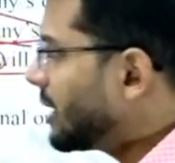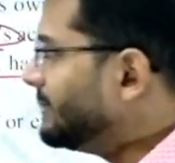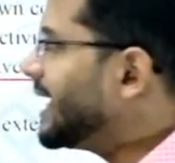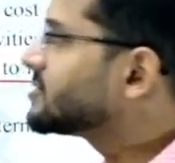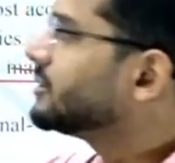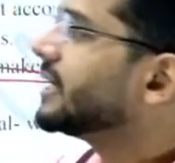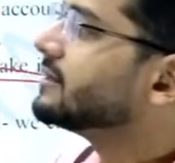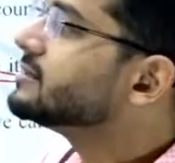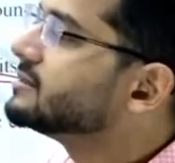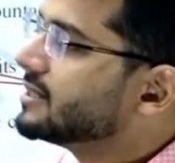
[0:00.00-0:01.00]
So company has to
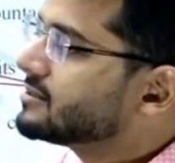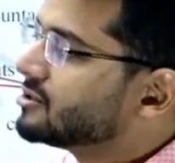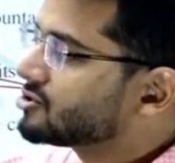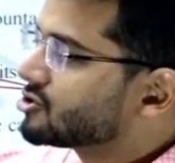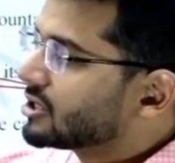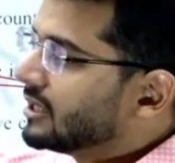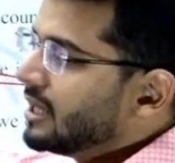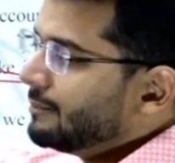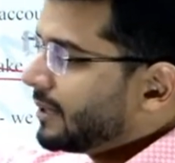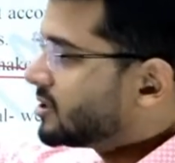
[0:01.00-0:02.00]
take this
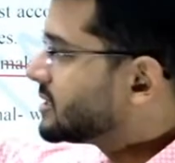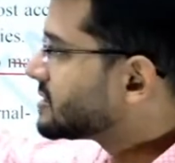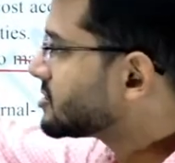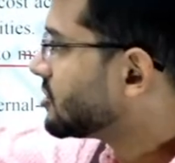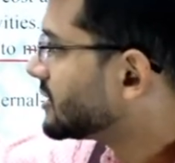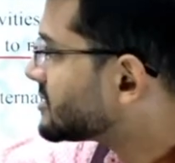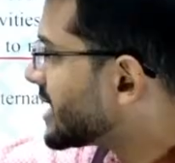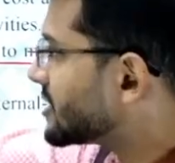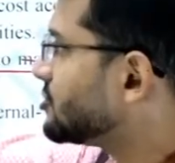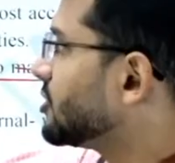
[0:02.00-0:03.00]
decision because this is
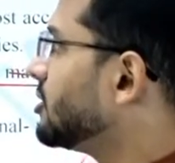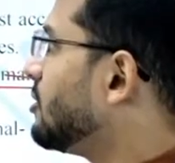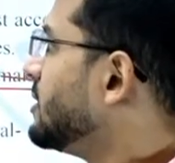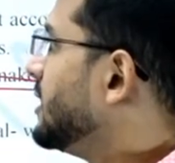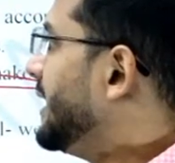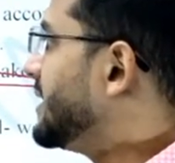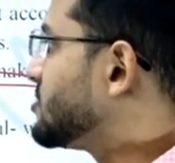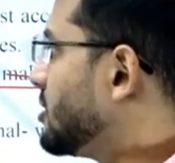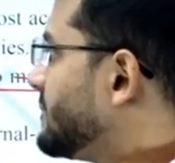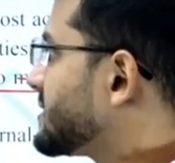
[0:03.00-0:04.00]
not a statutory law.
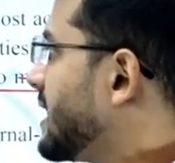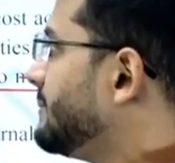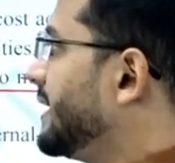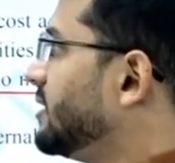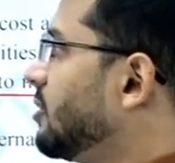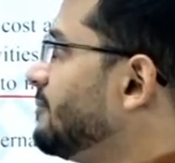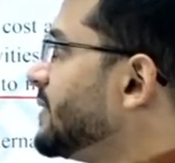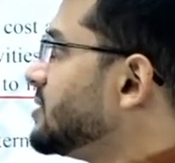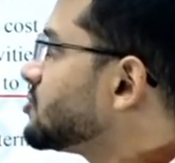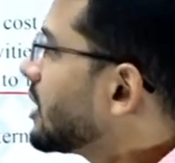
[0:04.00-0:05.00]
It is not prescribed by any
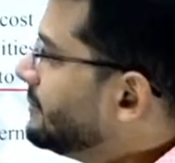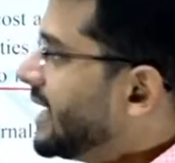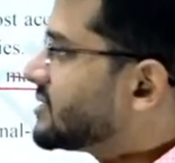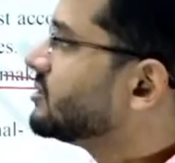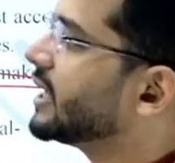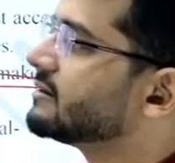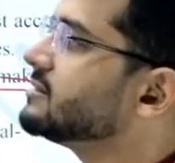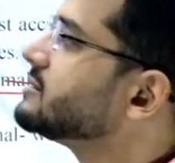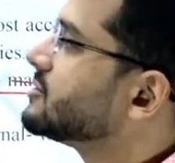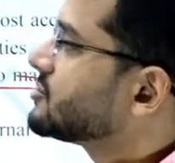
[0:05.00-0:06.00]
law. So company has to
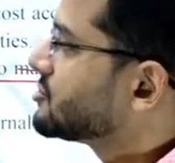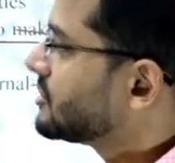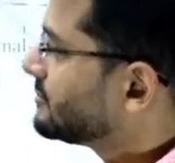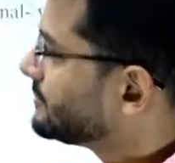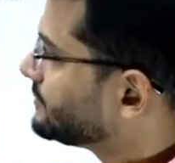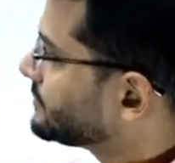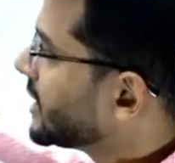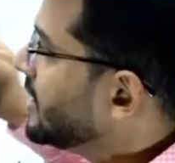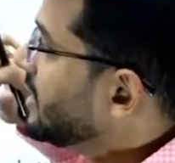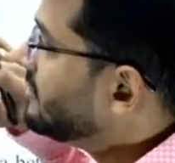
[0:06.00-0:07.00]
take this decision.
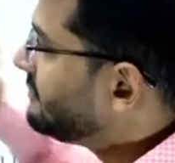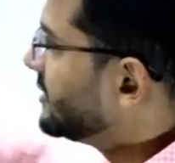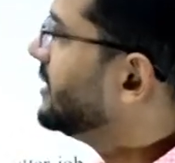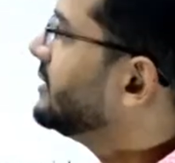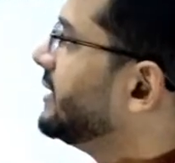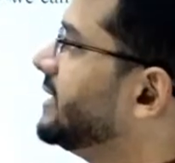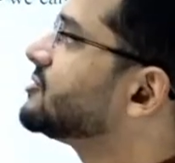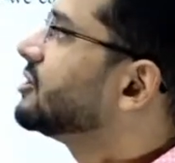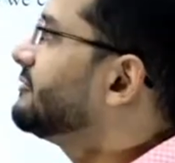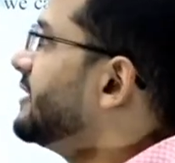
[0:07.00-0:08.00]
Further,
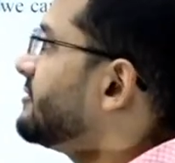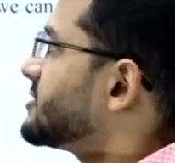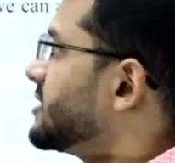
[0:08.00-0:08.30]
instead of